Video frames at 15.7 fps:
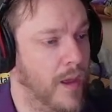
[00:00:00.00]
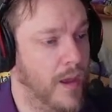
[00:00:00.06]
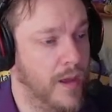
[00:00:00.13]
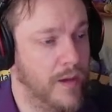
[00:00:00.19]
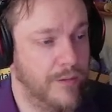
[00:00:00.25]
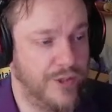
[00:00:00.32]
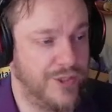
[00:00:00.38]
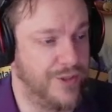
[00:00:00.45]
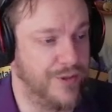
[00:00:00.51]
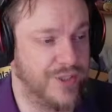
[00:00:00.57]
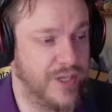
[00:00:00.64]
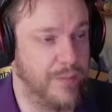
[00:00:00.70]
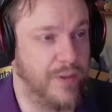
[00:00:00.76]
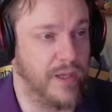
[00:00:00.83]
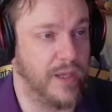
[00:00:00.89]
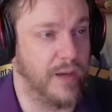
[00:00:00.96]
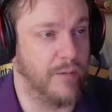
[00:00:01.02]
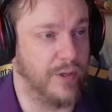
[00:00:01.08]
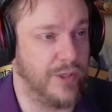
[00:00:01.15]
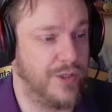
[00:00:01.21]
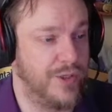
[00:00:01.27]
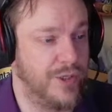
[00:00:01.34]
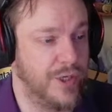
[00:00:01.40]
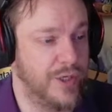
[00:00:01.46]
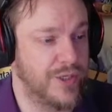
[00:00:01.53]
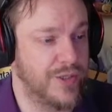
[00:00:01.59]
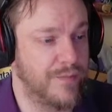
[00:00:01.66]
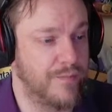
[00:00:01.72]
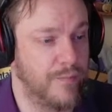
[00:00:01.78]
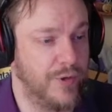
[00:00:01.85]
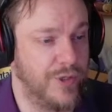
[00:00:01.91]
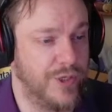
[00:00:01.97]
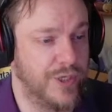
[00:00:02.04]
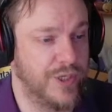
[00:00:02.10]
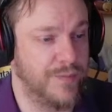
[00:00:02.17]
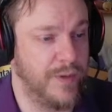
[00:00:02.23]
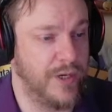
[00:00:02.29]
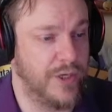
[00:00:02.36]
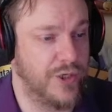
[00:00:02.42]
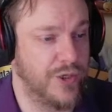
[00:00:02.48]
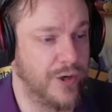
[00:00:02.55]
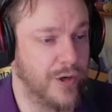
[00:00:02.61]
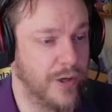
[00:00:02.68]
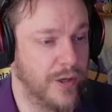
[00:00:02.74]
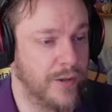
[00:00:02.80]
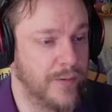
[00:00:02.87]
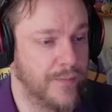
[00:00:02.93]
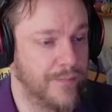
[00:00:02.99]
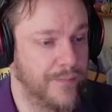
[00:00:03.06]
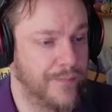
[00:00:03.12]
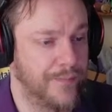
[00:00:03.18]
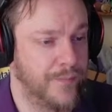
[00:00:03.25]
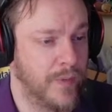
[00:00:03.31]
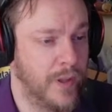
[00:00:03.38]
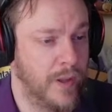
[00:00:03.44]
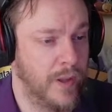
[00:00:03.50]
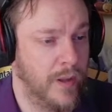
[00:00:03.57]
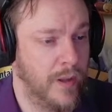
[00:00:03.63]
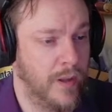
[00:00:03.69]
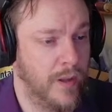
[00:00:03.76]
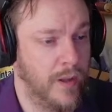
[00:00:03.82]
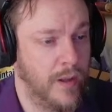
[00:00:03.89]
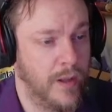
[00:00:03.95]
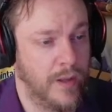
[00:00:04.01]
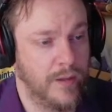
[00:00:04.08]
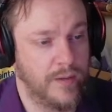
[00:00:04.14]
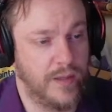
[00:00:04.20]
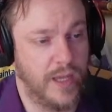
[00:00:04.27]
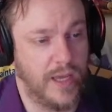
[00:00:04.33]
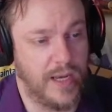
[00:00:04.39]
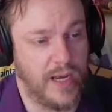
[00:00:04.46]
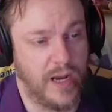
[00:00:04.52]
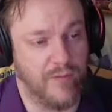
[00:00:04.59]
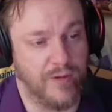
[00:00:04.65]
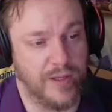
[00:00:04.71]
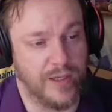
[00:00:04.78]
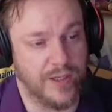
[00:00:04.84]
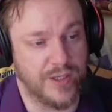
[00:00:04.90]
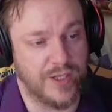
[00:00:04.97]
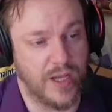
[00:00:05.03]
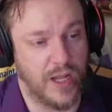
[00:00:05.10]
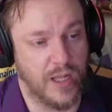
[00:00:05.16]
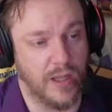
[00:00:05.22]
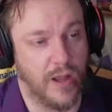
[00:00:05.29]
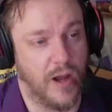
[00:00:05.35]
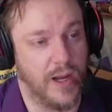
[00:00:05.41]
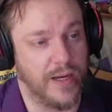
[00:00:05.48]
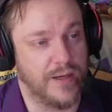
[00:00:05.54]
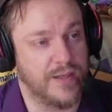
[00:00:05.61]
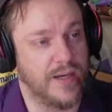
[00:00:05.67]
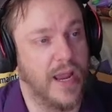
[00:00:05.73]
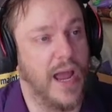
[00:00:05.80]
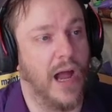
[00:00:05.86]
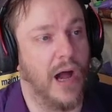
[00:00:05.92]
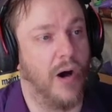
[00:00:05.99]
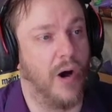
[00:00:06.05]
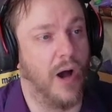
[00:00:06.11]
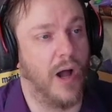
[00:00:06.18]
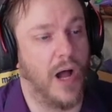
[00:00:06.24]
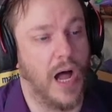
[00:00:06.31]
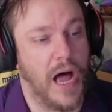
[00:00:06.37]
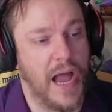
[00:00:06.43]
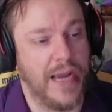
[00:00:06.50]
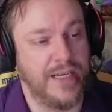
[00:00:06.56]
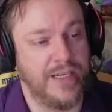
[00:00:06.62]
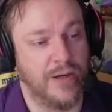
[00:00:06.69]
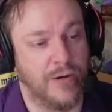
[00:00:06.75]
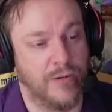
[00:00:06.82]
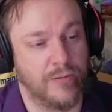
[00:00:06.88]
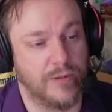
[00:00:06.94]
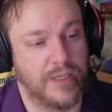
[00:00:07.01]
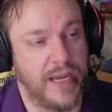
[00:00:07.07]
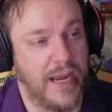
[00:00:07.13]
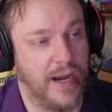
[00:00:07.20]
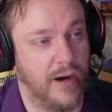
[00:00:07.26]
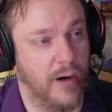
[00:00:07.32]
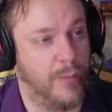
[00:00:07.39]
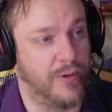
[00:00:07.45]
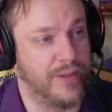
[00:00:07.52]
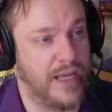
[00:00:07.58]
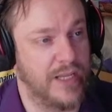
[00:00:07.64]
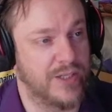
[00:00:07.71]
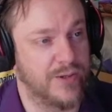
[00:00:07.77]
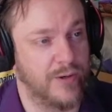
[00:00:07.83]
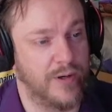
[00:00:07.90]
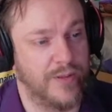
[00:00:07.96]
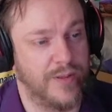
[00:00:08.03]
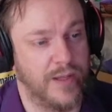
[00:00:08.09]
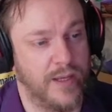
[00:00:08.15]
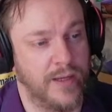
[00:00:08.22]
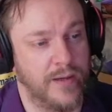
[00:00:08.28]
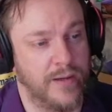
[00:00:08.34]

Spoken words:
Let me just do the same thing again. We just make sure that everything is aligned. Now, I don't care about that sort of thing,